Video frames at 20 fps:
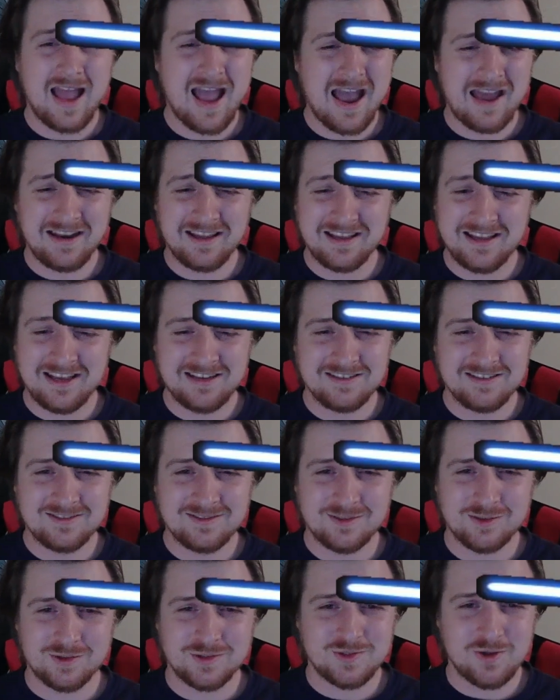
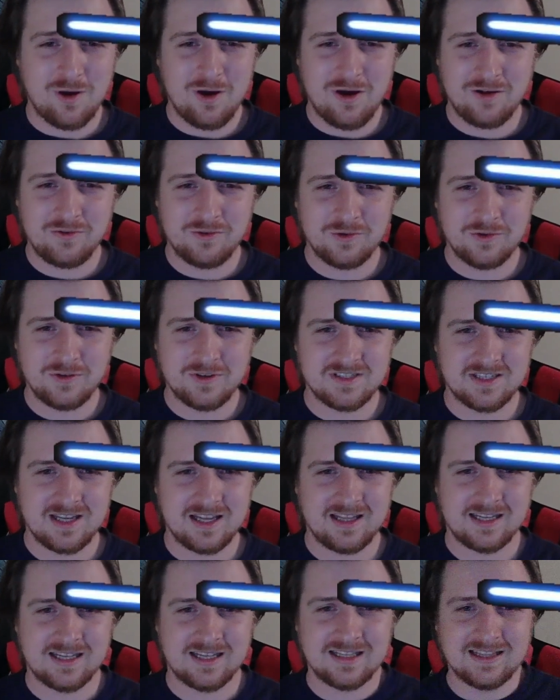Anakin looks awful. He's
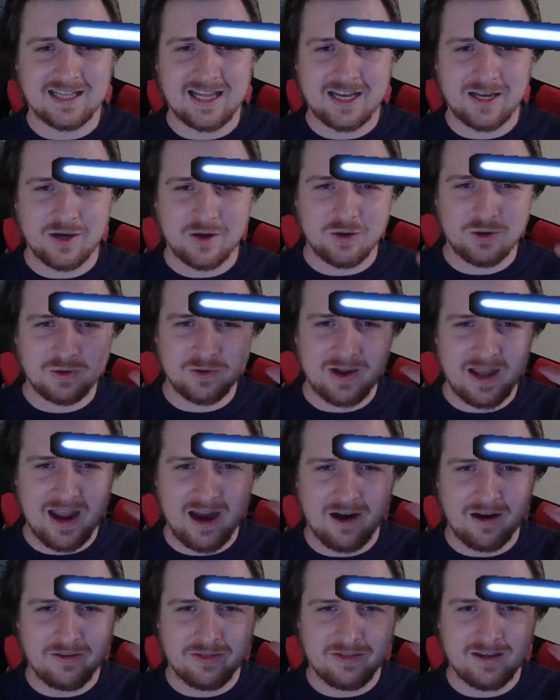got like a Lego
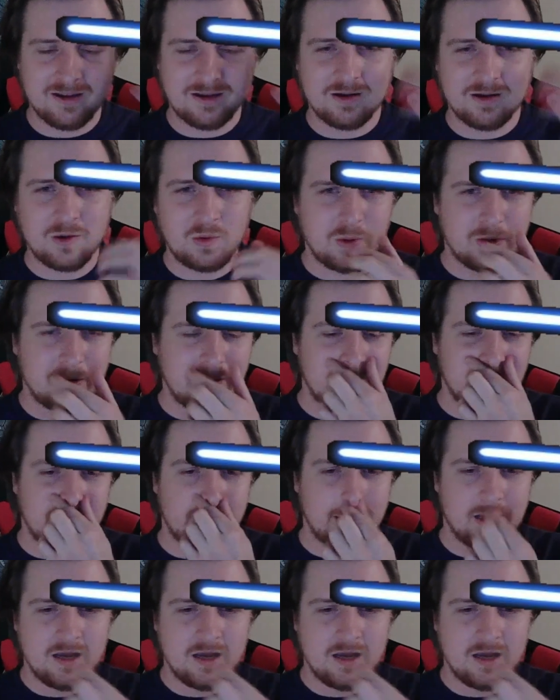hair thing going on.